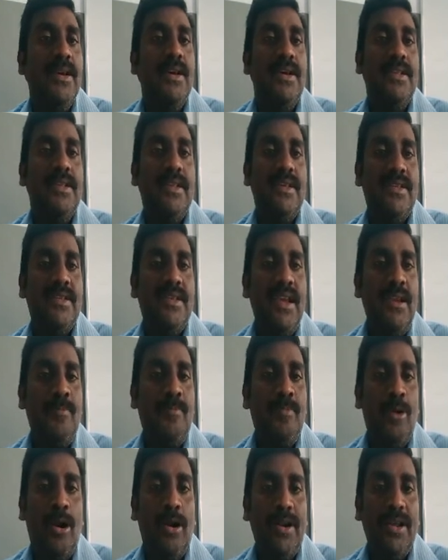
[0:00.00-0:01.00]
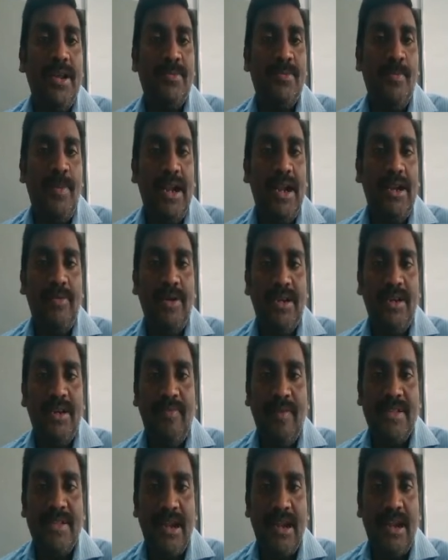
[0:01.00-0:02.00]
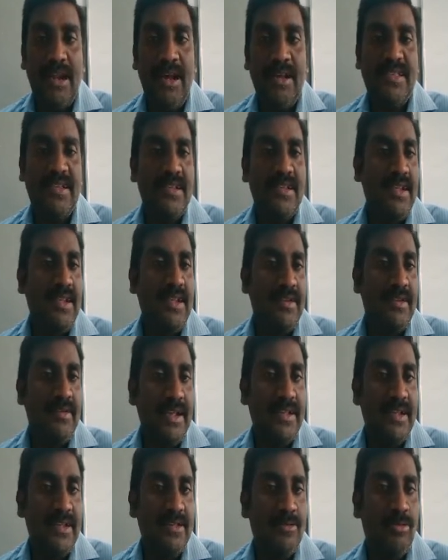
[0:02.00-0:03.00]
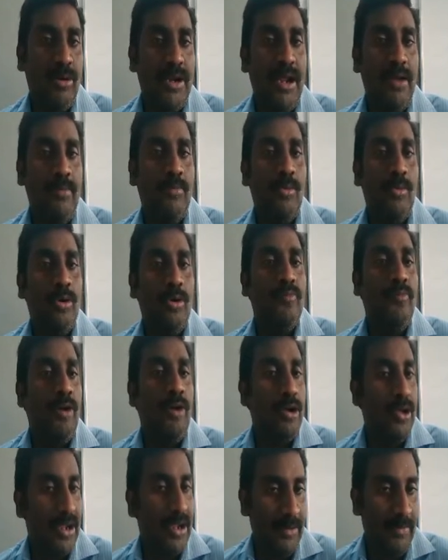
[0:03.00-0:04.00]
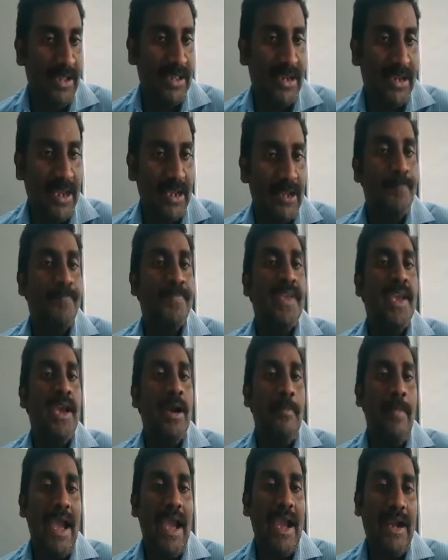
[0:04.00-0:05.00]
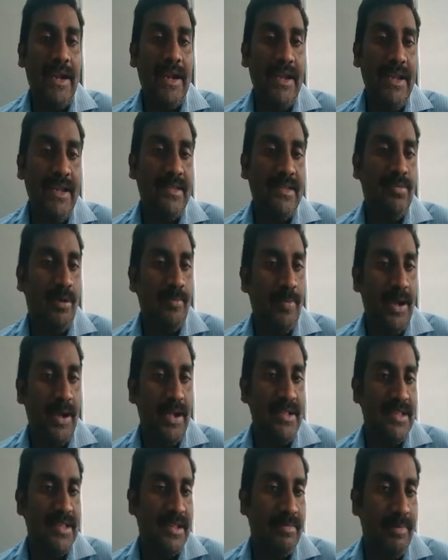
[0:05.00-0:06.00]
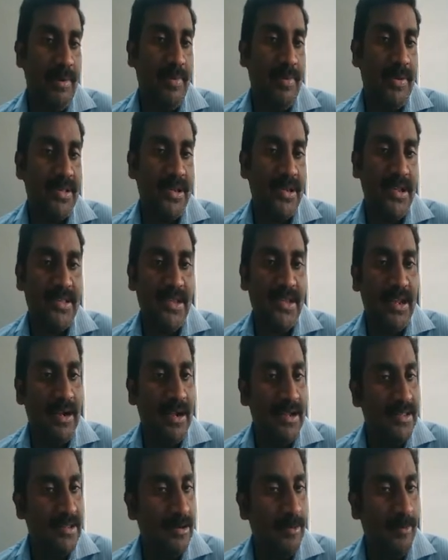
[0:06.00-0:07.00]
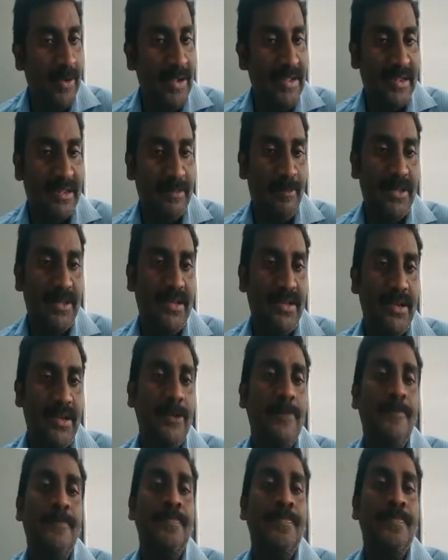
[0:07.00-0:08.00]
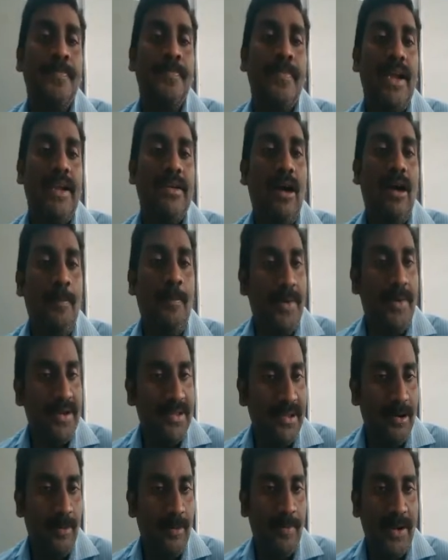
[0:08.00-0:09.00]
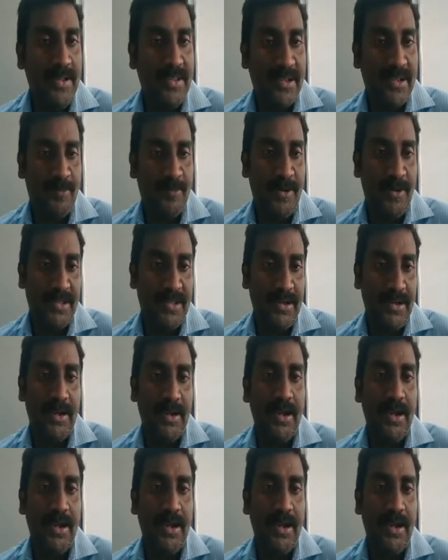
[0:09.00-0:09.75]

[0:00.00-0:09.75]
the steel products manual defines alloy steels that exceeds one or more following limits like manganese 1.65%, silicon 0.6%, and copper 0.6%.